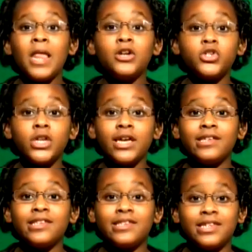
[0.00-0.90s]
She
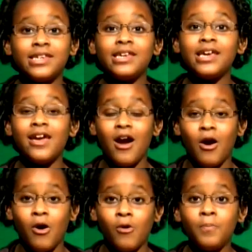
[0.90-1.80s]
is the
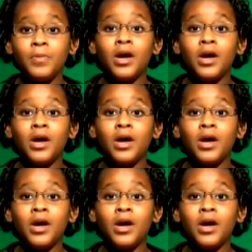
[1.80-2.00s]
CEO